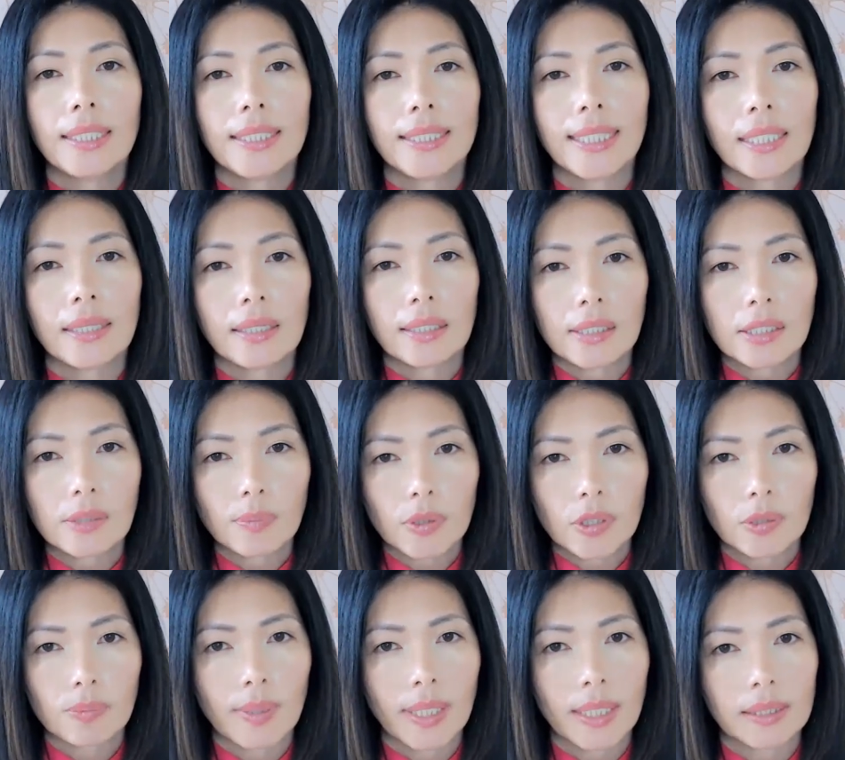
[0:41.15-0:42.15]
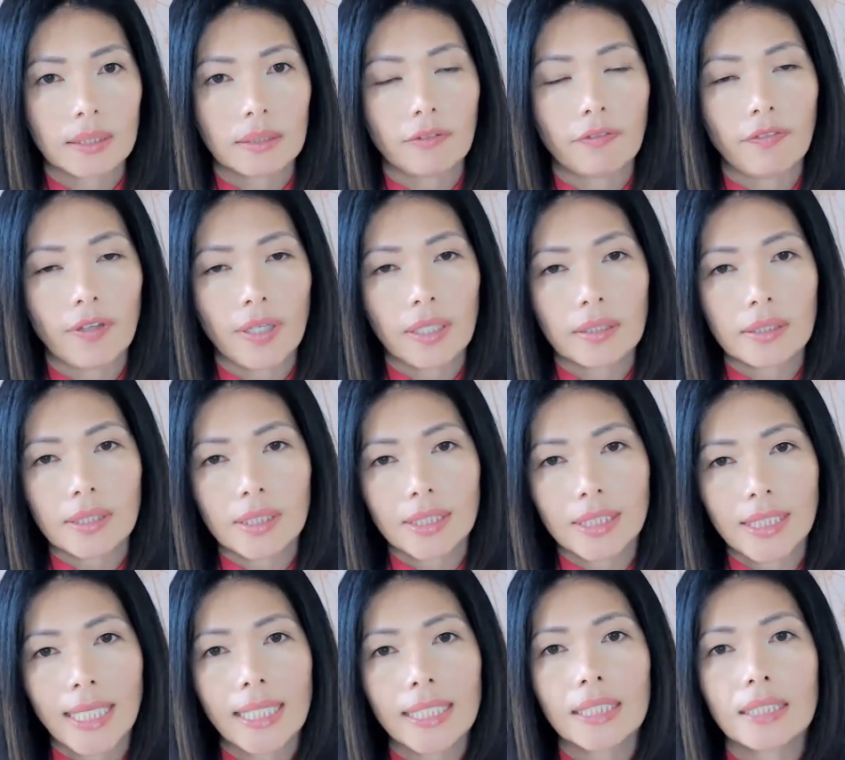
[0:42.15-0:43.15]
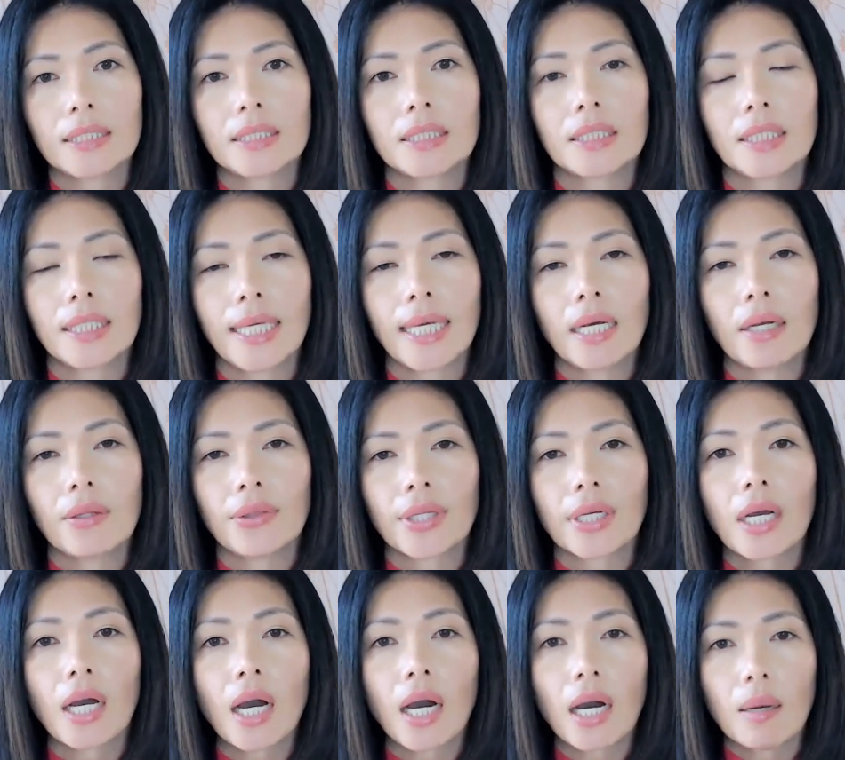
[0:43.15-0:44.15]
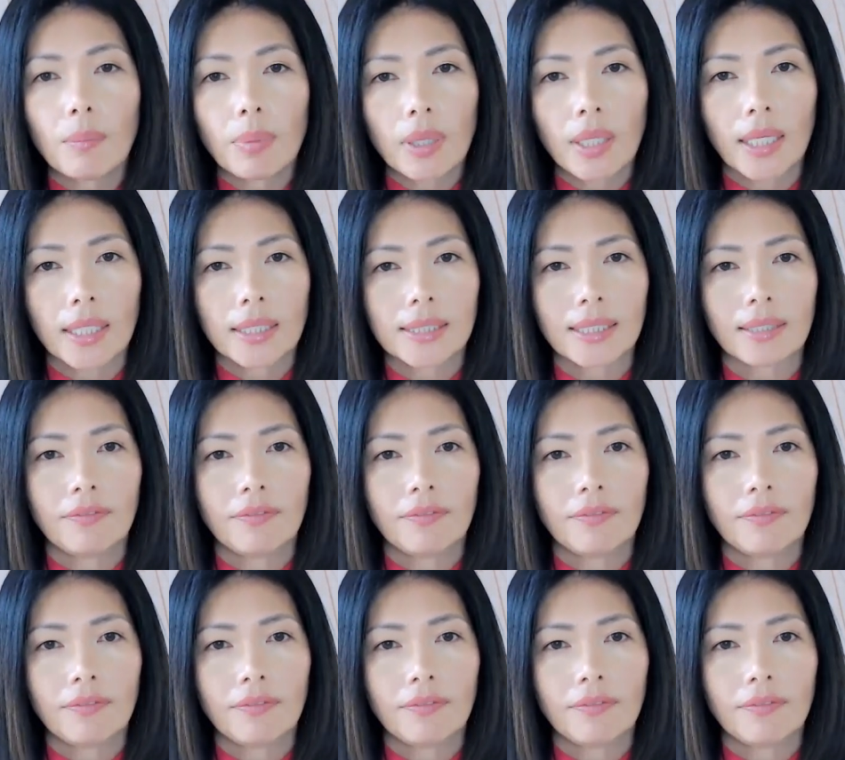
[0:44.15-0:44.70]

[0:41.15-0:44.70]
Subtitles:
yet this perspective fails to take into account the complex